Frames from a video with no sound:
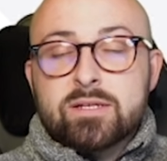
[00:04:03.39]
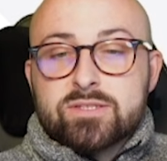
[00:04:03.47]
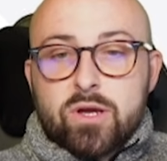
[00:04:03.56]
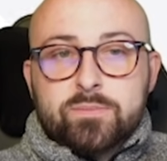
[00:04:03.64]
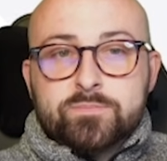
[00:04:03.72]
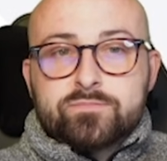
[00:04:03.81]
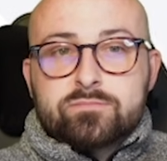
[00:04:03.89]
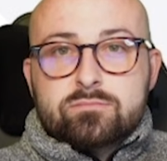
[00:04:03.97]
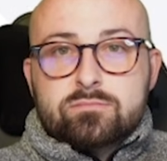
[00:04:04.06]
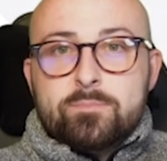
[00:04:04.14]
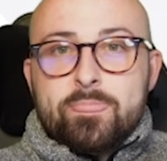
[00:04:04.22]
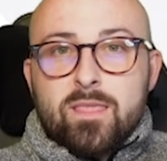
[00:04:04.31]
So
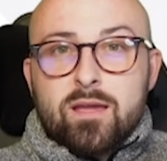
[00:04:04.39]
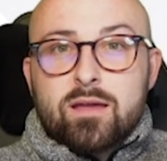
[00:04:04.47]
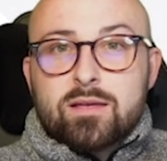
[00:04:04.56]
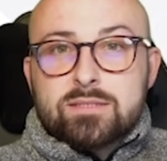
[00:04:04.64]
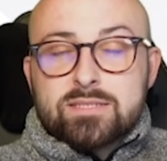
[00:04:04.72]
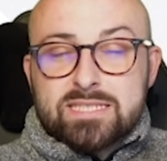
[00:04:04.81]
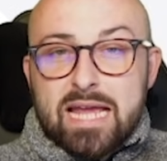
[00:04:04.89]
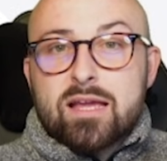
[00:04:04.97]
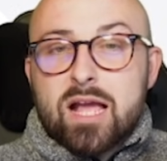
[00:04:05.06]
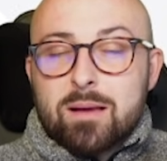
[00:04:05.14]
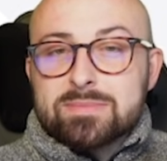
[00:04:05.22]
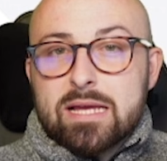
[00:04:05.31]

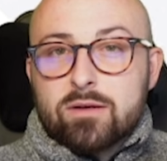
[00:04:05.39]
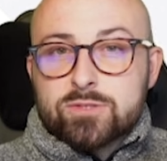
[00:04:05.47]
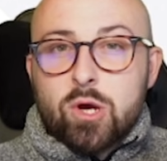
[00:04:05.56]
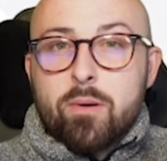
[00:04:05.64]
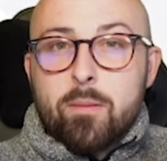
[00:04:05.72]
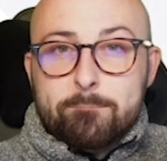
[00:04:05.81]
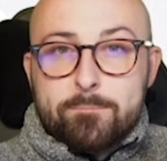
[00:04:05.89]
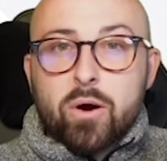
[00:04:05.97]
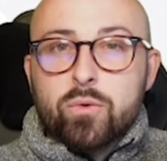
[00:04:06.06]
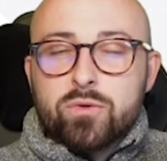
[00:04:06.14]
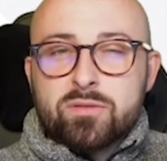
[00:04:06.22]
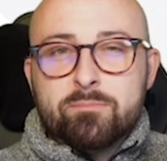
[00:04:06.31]
Saka comes out on top on
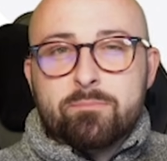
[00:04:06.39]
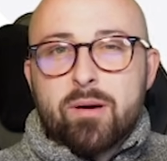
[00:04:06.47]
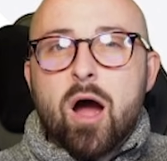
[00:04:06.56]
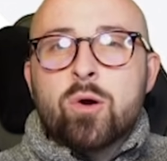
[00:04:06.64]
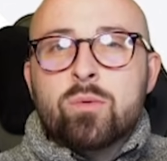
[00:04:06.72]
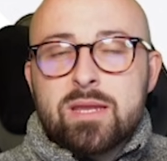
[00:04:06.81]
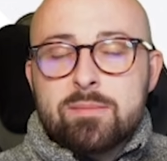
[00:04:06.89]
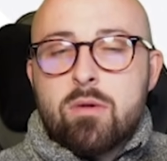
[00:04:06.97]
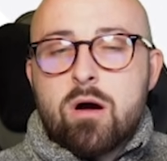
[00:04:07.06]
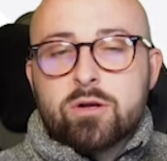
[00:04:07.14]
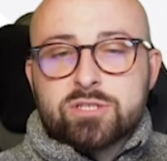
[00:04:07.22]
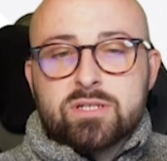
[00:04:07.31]
both, but only
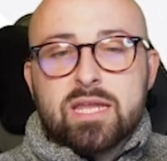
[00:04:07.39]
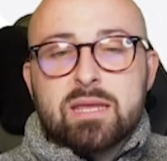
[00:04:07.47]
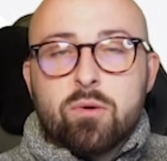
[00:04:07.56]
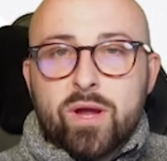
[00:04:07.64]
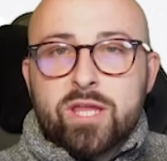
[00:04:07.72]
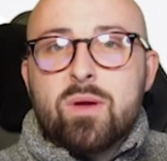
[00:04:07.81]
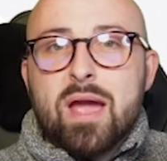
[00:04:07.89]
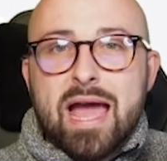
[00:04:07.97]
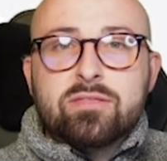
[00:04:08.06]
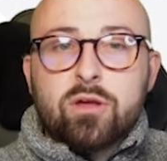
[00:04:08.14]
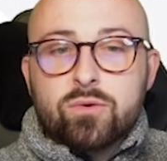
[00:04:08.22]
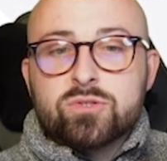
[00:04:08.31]
marginally. But when you
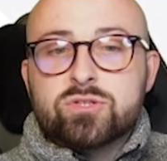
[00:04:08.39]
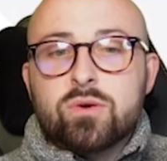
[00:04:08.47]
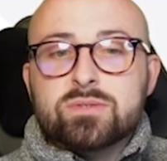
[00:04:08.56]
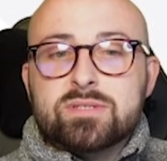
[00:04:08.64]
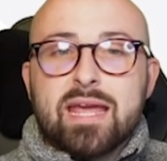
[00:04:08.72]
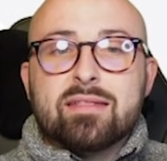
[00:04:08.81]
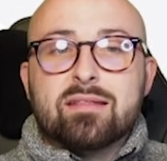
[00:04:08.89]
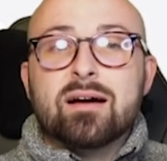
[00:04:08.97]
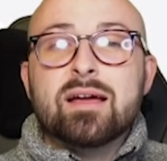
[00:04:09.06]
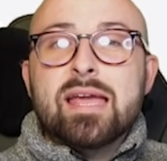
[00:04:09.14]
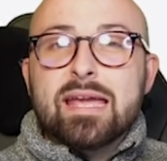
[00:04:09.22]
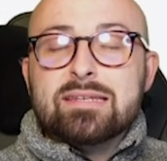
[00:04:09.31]
add those 2
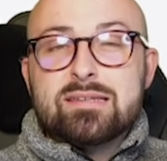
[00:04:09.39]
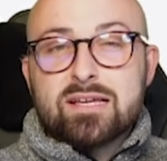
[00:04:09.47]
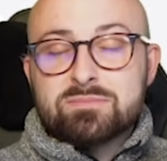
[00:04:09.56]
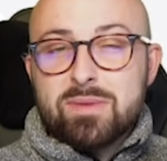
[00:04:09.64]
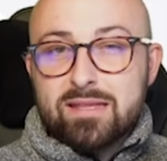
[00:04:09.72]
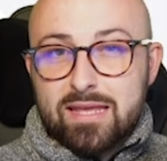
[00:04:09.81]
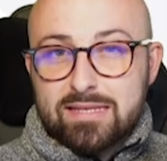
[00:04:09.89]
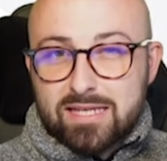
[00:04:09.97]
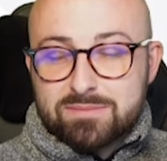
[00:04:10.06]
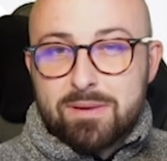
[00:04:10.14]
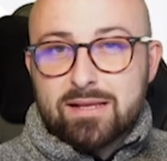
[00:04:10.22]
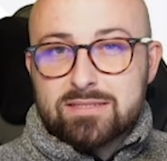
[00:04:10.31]
together, it does mean that
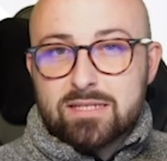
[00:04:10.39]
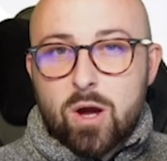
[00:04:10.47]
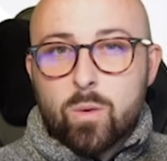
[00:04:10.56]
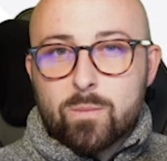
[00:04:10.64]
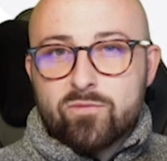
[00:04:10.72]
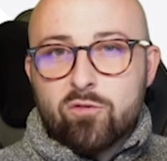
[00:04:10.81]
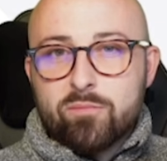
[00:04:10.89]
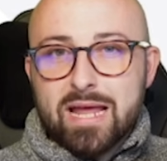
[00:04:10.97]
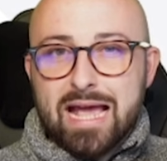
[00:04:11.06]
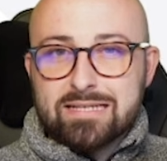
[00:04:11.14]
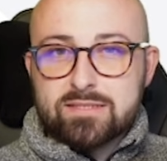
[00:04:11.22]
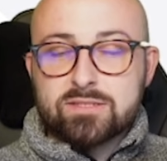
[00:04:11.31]
his expected goal
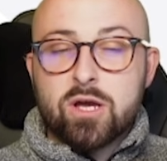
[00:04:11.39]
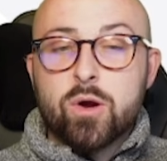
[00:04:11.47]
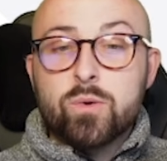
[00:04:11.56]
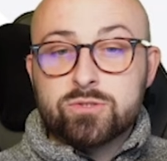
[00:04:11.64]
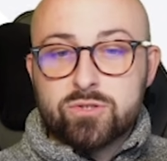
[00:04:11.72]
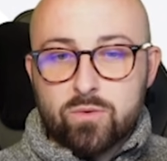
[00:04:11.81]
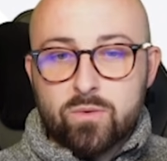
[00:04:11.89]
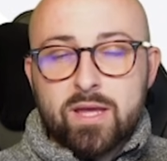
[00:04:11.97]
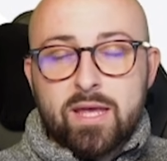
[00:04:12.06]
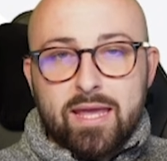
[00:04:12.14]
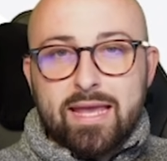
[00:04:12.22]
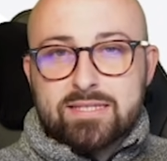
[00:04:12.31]
involvement as a total
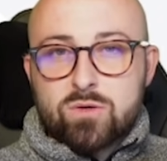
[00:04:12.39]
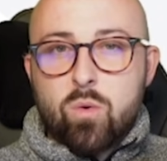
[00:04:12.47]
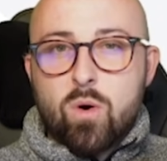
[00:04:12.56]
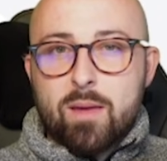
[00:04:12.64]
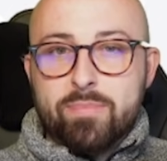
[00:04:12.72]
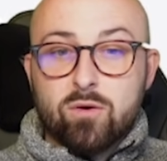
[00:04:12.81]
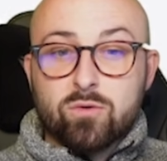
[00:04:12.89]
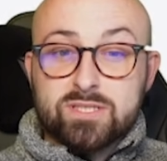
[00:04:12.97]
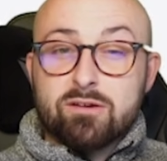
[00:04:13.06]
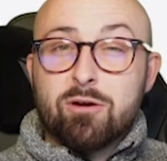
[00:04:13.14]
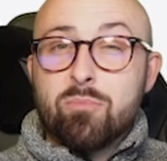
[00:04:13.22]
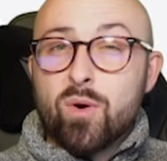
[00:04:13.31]
is quite a bit, or
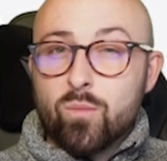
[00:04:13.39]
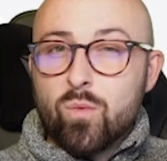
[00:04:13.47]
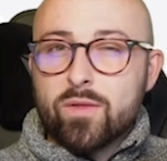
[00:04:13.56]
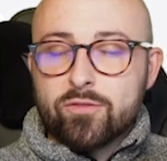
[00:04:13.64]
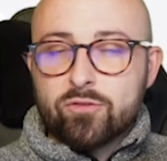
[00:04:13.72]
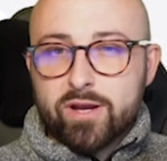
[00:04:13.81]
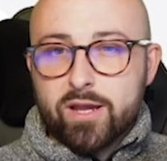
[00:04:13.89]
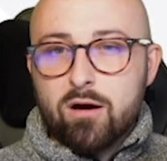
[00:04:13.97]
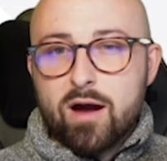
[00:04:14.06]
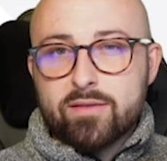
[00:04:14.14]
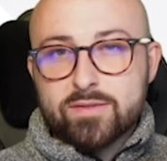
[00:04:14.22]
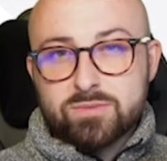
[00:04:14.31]
0.13
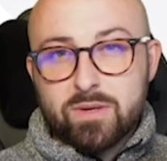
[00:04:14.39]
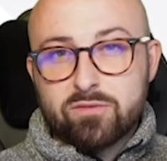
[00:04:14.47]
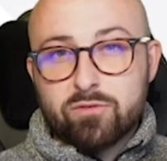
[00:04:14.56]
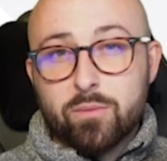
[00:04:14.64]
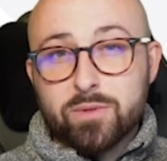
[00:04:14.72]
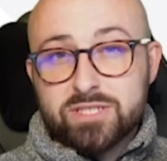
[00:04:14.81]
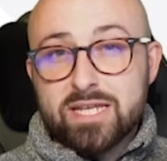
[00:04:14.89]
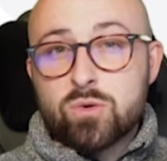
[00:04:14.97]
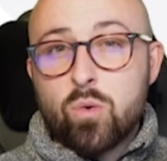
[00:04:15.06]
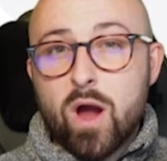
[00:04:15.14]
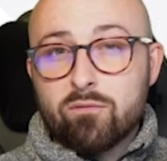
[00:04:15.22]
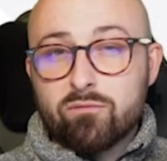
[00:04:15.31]
higher than Smith Rowe, which is
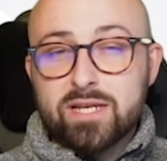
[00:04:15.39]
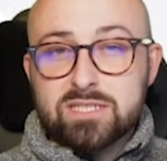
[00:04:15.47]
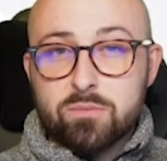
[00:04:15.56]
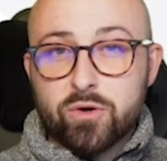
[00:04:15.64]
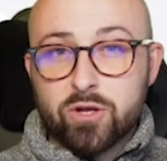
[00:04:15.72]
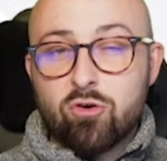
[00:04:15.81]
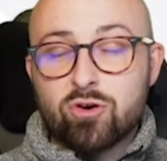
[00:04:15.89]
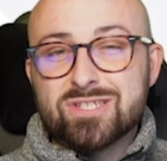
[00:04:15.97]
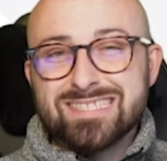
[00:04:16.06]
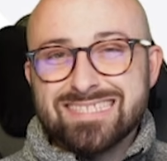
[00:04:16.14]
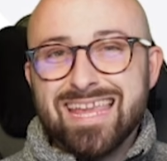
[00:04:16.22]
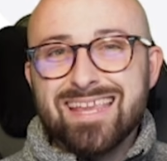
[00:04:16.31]
quite reasonable. And
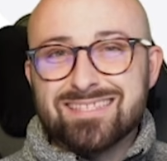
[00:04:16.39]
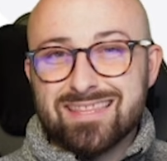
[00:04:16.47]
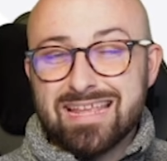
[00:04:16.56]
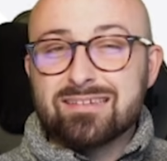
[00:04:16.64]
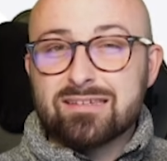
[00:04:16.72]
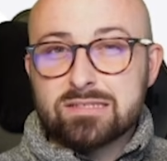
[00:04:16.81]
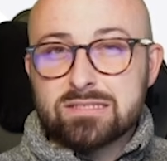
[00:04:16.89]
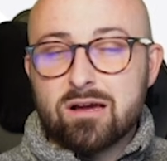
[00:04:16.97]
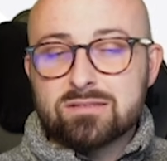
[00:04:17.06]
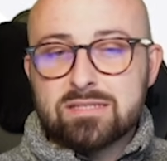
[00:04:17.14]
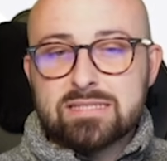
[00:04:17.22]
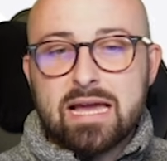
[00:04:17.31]
across a season, that does
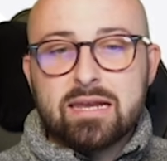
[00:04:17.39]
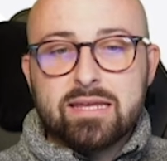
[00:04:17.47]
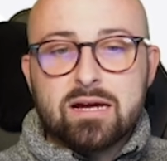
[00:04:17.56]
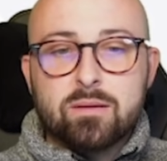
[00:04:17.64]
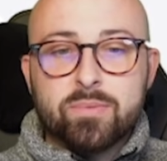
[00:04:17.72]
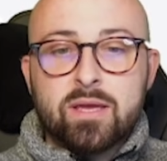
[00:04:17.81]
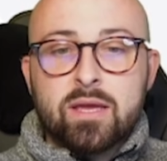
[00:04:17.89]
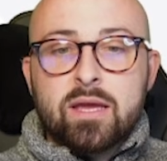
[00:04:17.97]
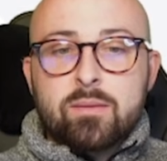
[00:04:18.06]
start to tally up.